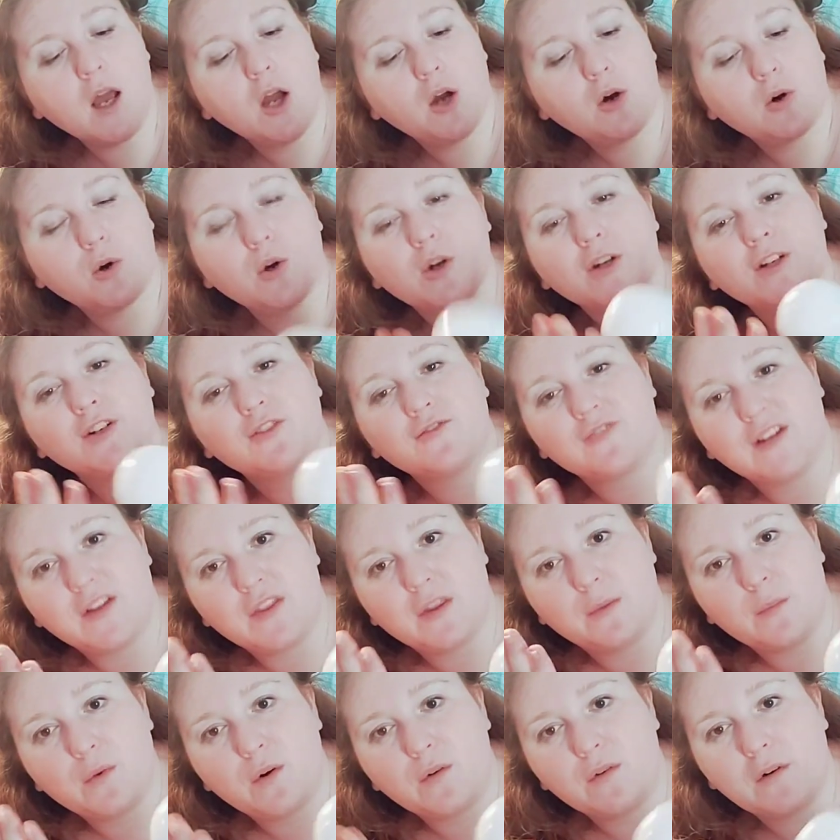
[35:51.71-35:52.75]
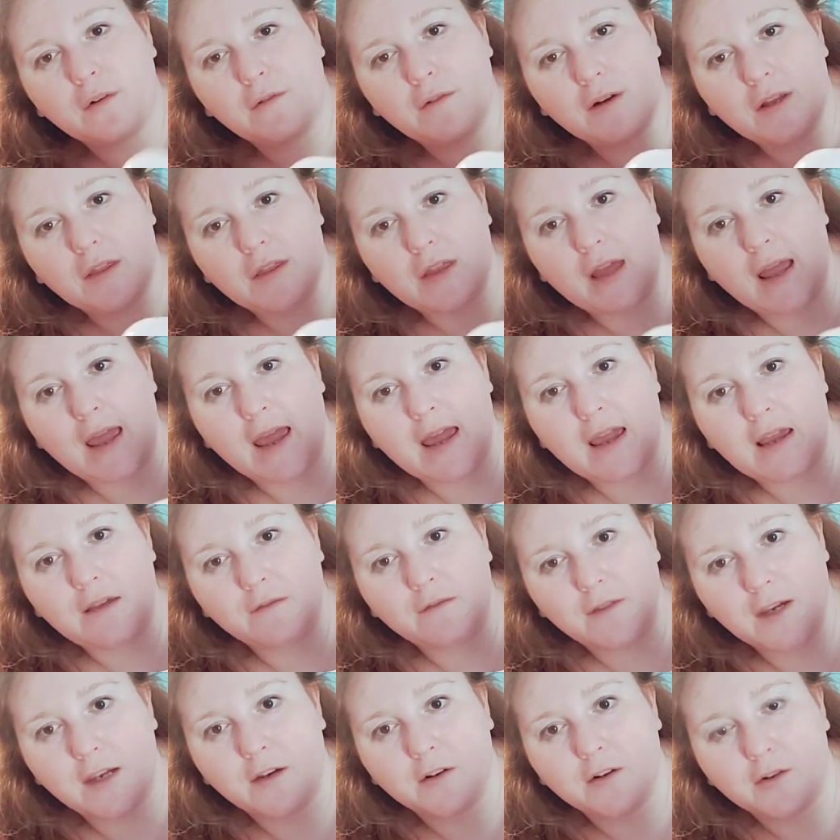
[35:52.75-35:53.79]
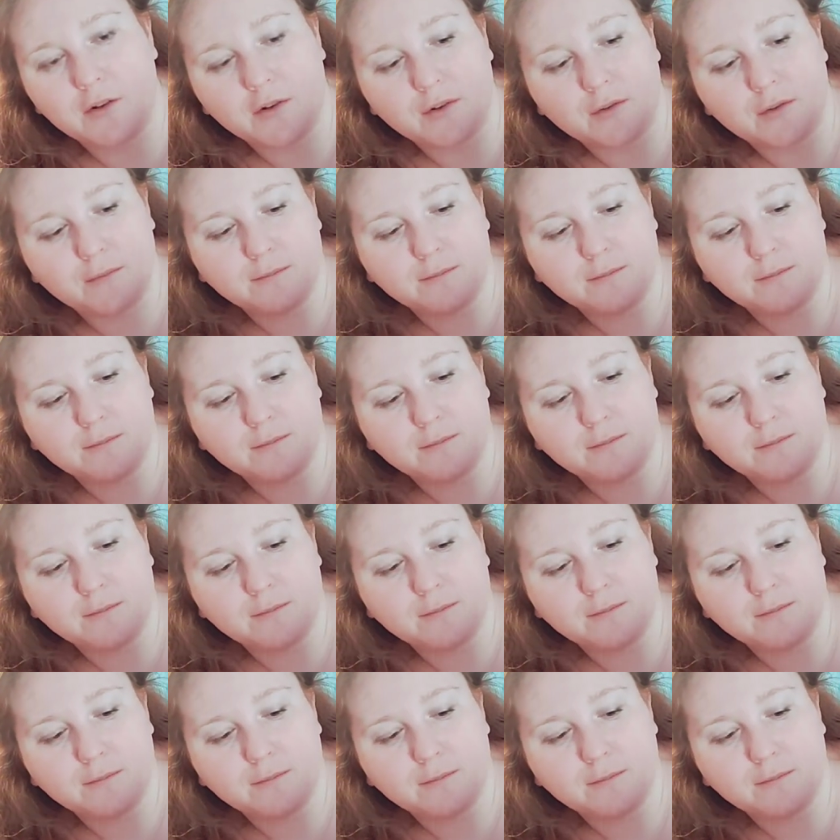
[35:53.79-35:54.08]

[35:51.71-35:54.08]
or you run them over with a vehicle.